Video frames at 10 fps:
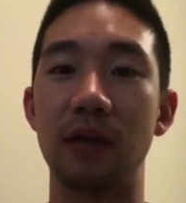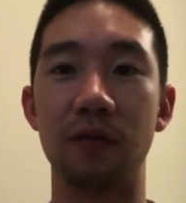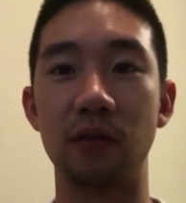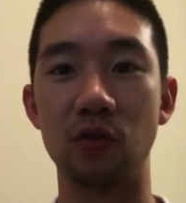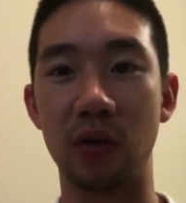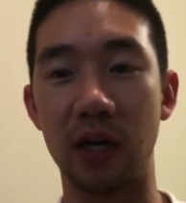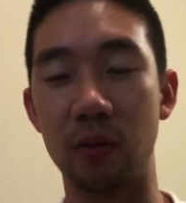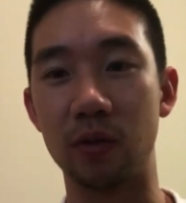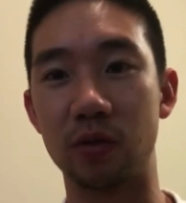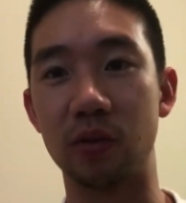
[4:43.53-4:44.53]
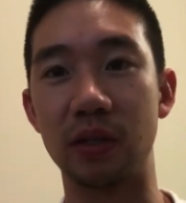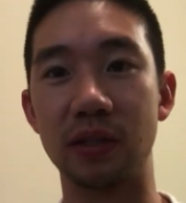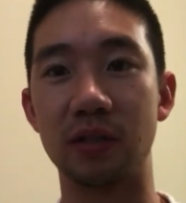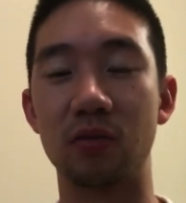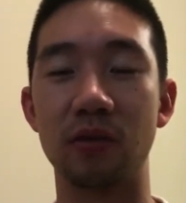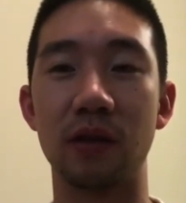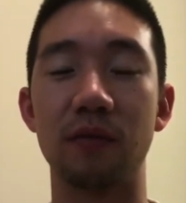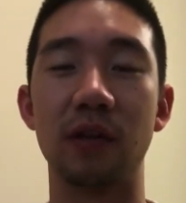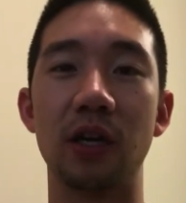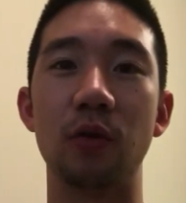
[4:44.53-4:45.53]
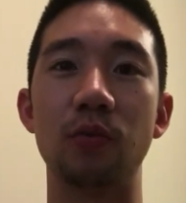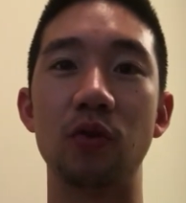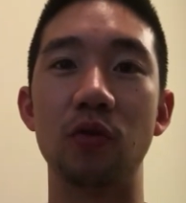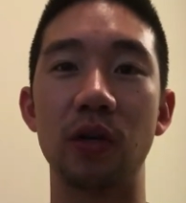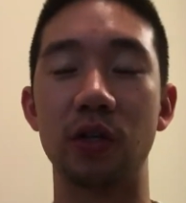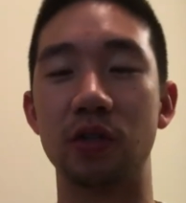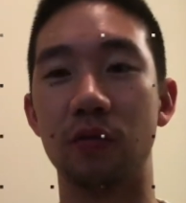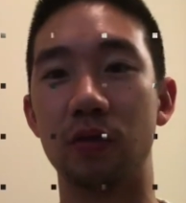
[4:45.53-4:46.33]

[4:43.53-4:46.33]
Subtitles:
definitely do kettlebell swings. This will definitely help you.